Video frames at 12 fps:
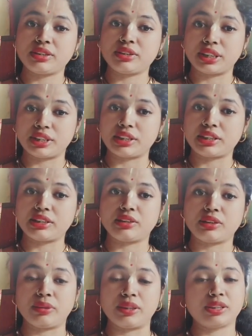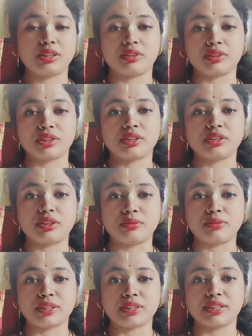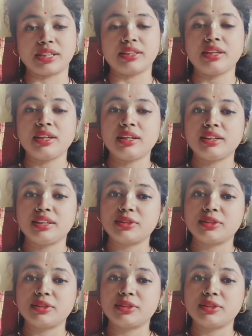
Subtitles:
2 by 2,